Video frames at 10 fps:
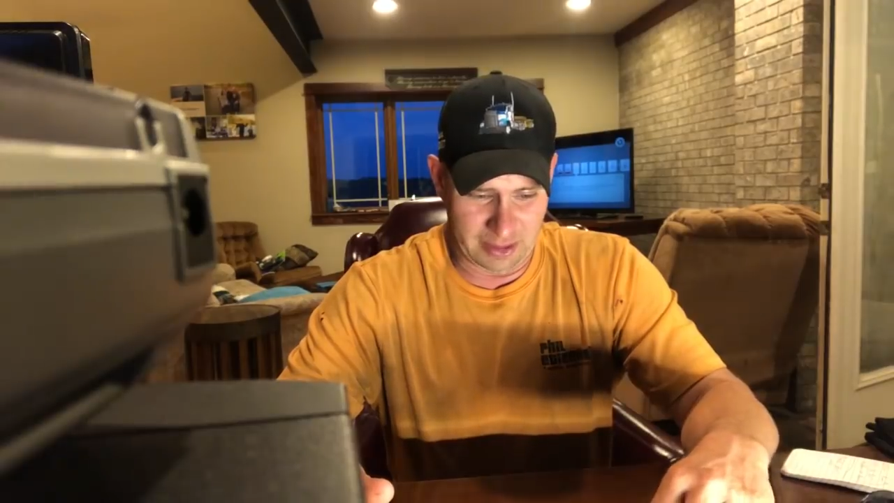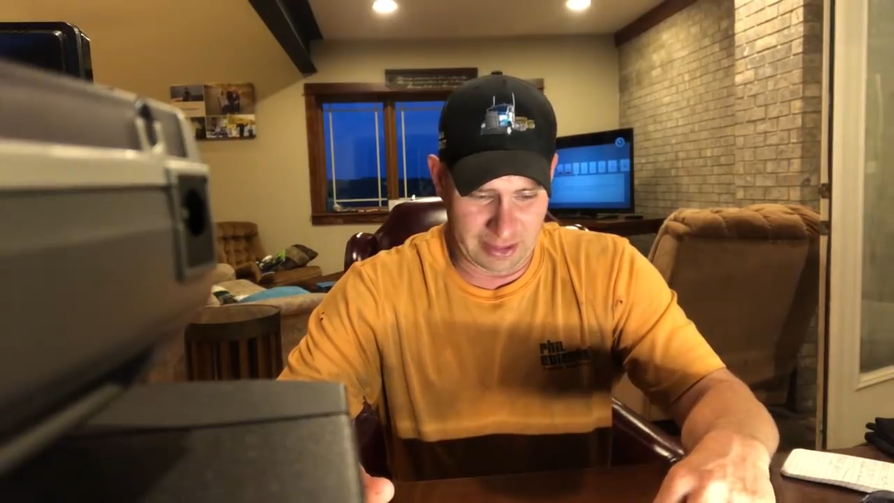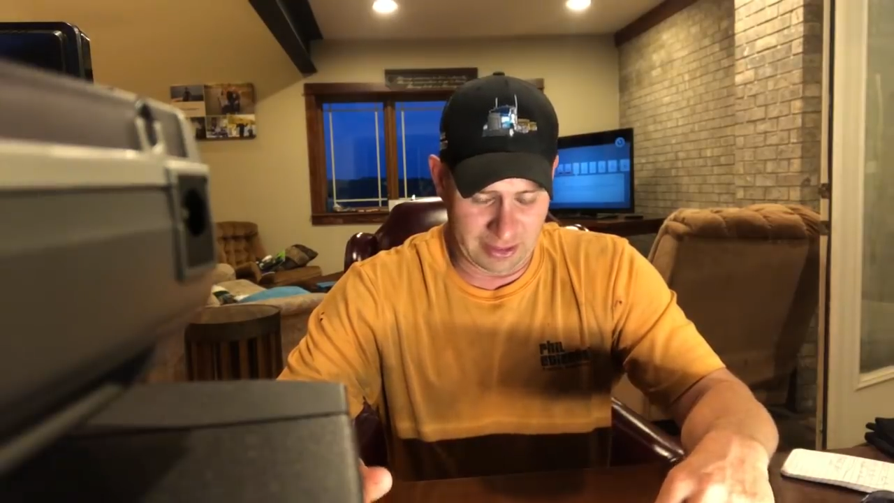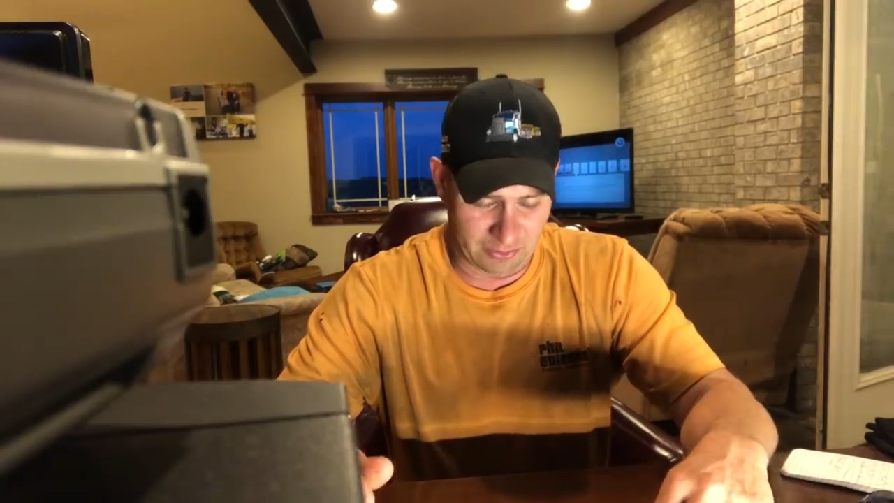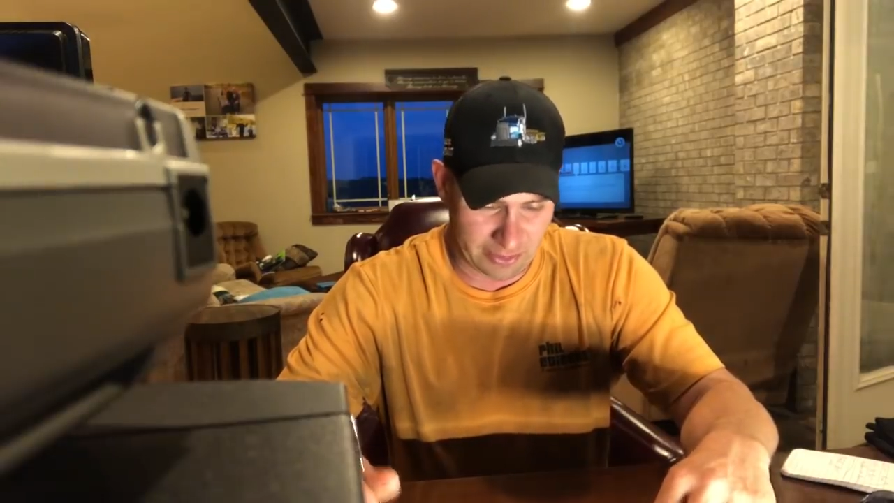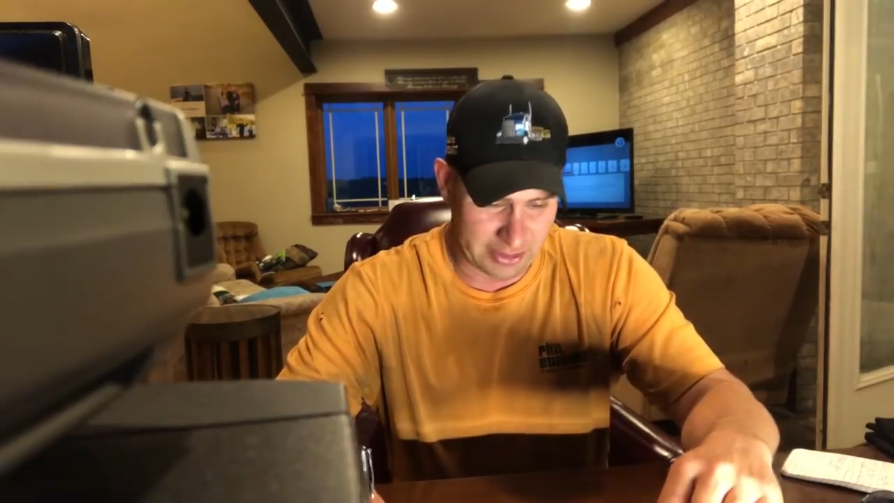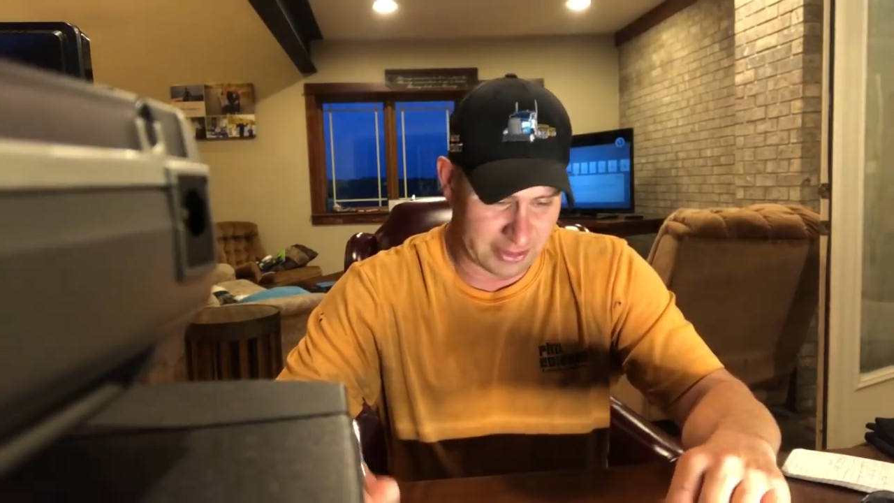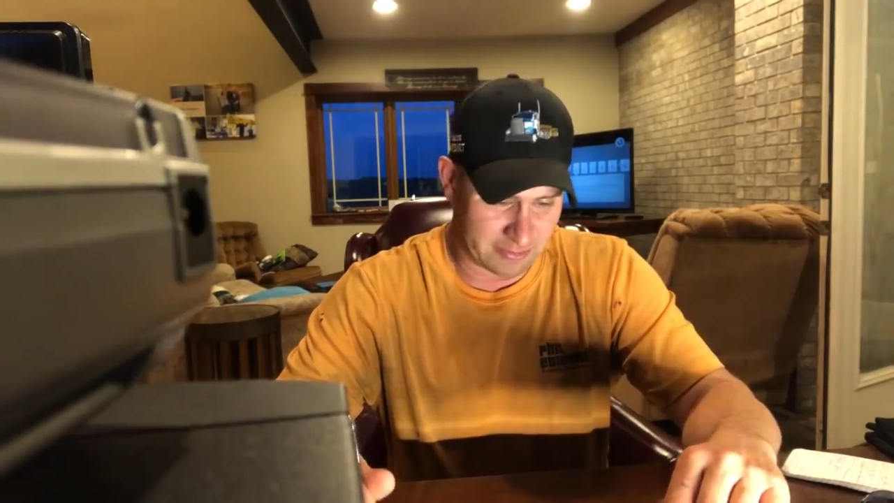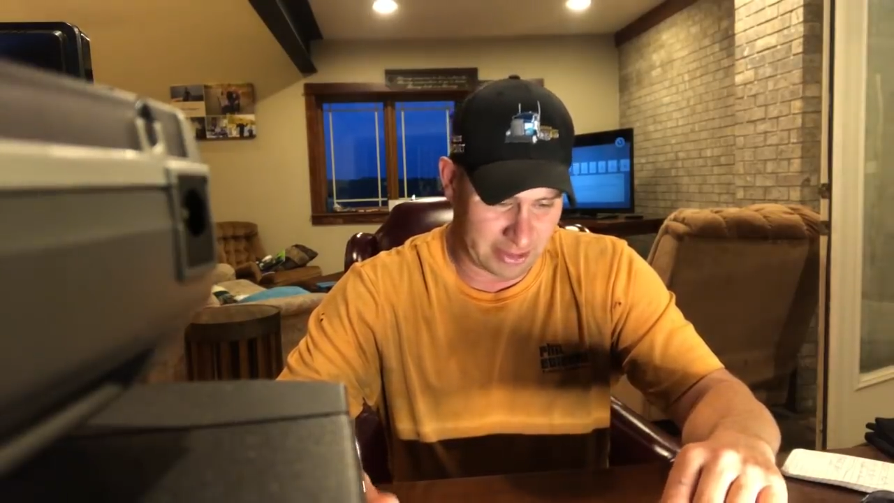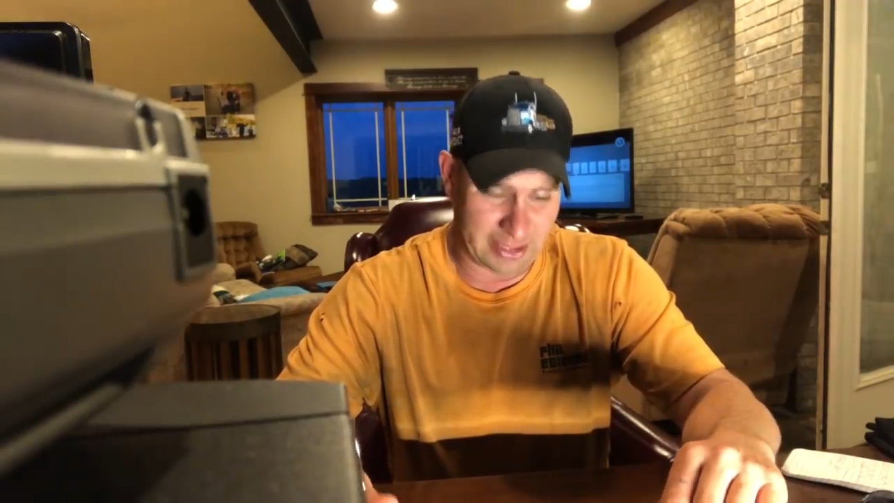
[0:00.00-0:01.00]
And the
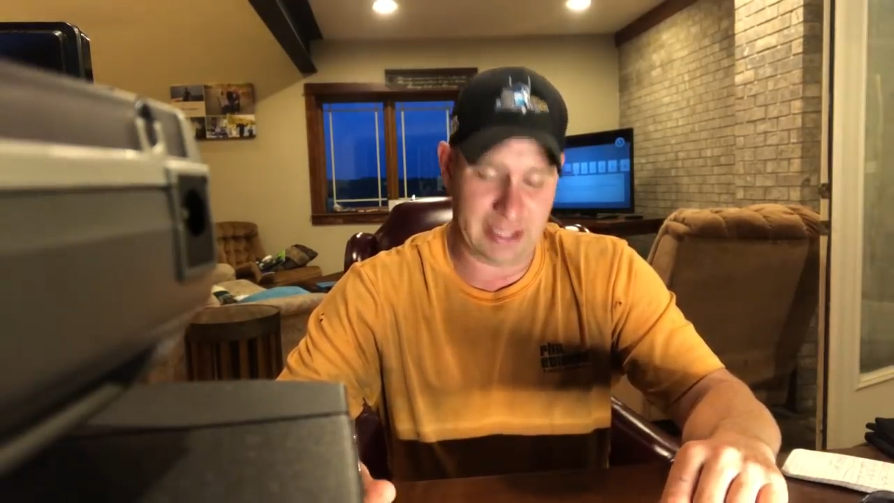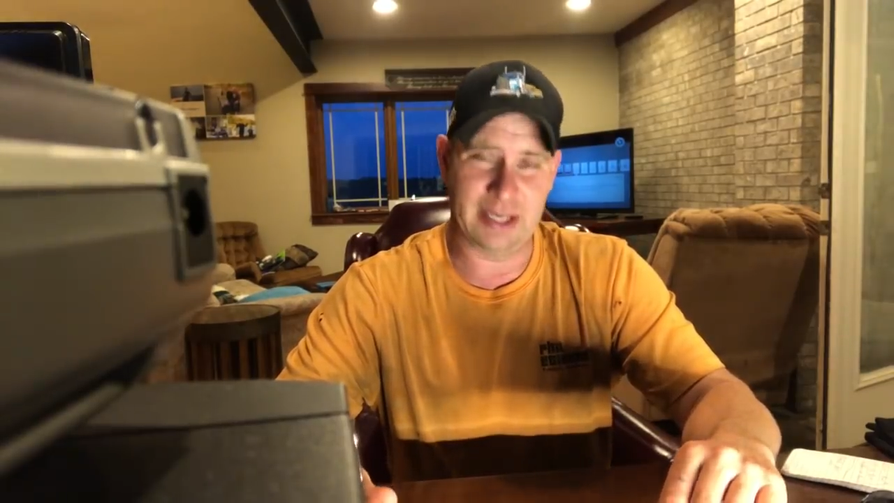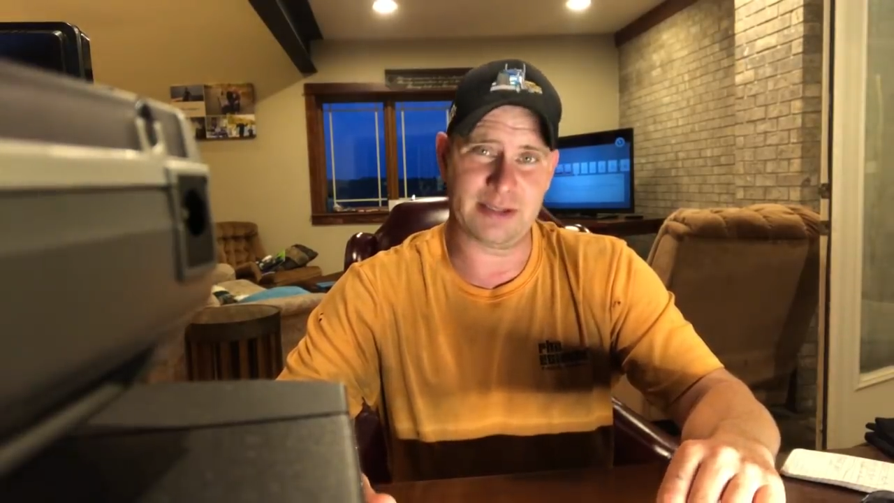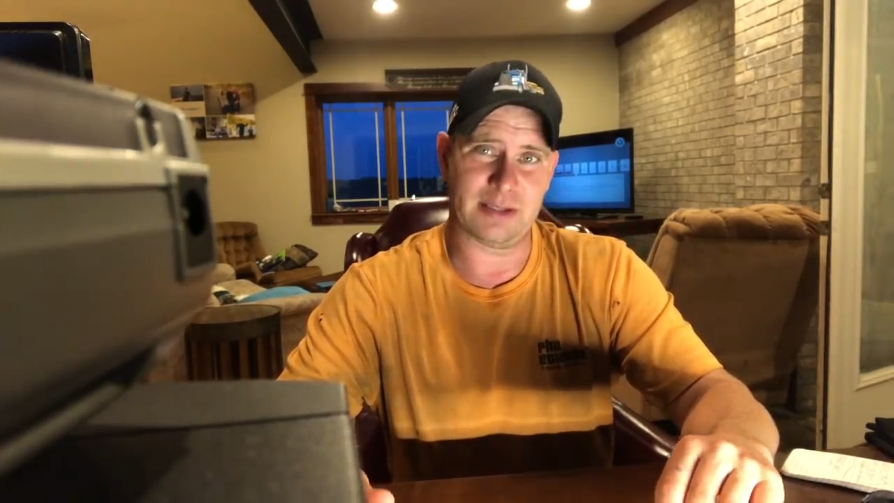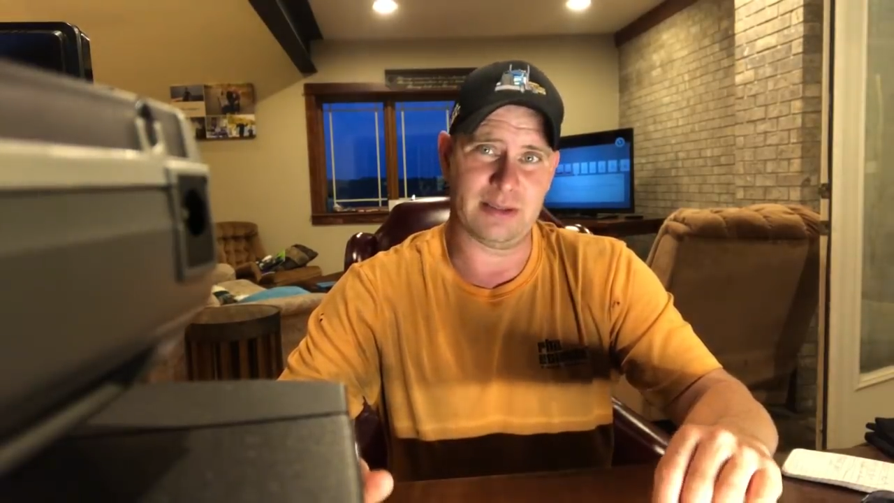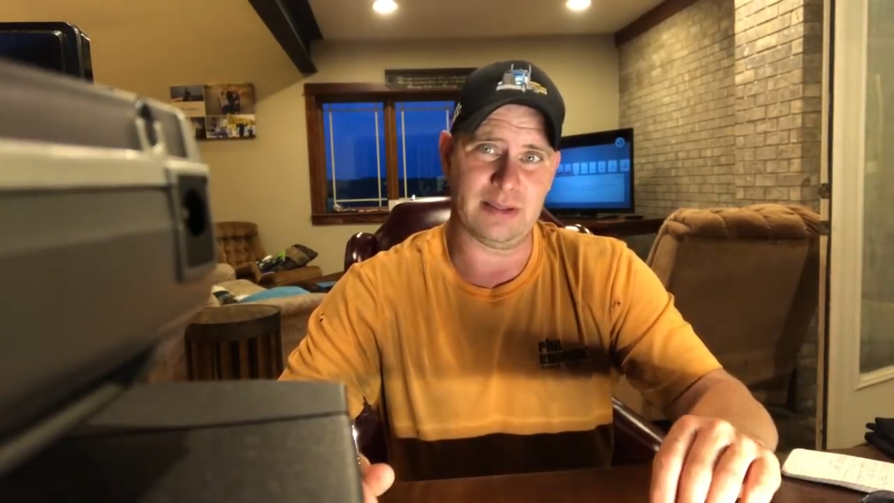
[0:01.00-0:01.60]
reason being is,